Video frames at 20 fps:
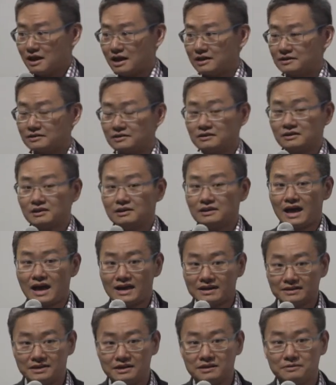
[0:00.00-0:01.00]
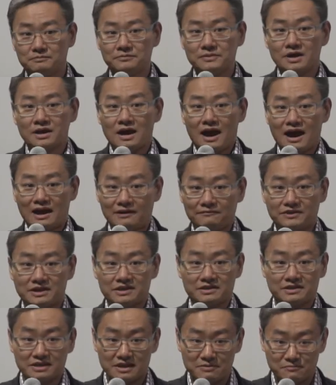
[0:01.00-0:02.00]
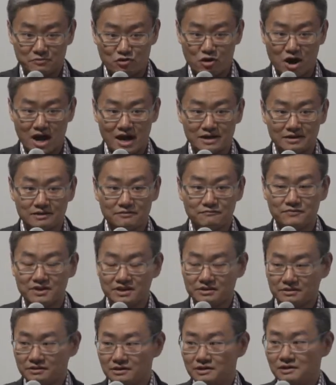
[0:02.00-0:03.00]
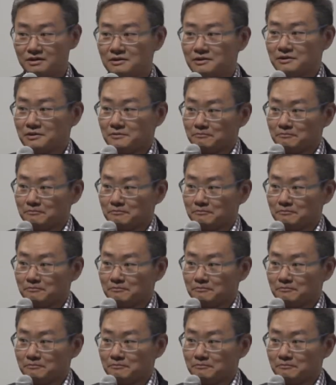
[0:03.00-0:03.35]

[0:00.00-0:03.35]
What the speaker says: and let them have the same right with the